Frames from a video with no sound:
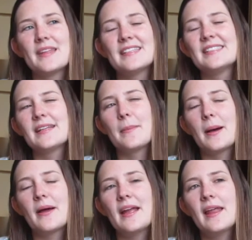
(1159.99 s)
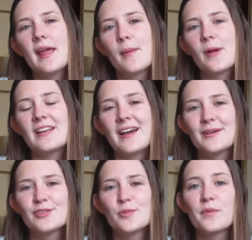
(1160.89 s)
It's about 8 a.m. right
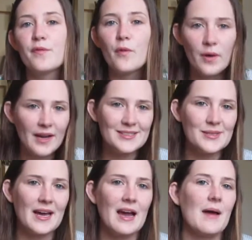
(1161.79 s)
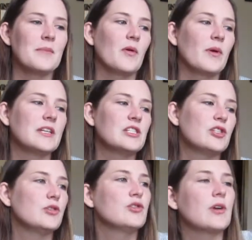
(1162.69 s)
now, so before I do that, I'm going
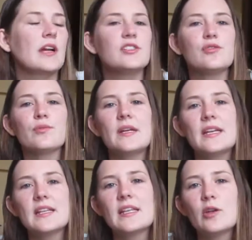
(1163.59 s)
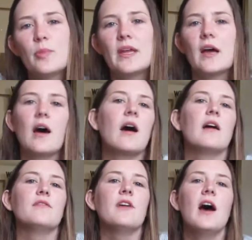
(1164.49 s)
to try to read a little bit
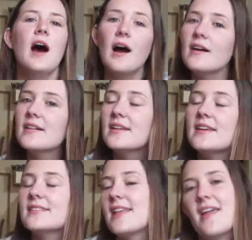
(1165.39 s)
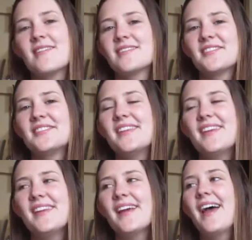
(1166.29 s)
of Uglies and
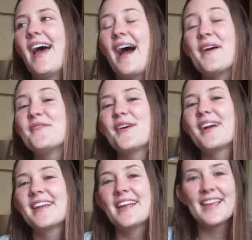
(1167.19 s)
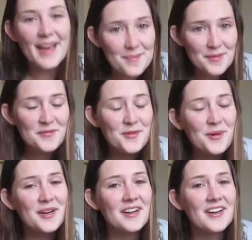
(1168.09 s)
see how far I can get
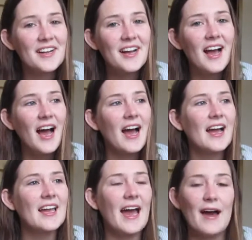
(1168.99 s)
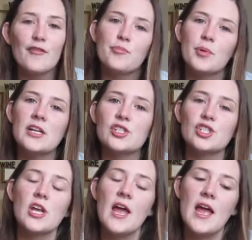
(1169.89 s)
before I have brunch.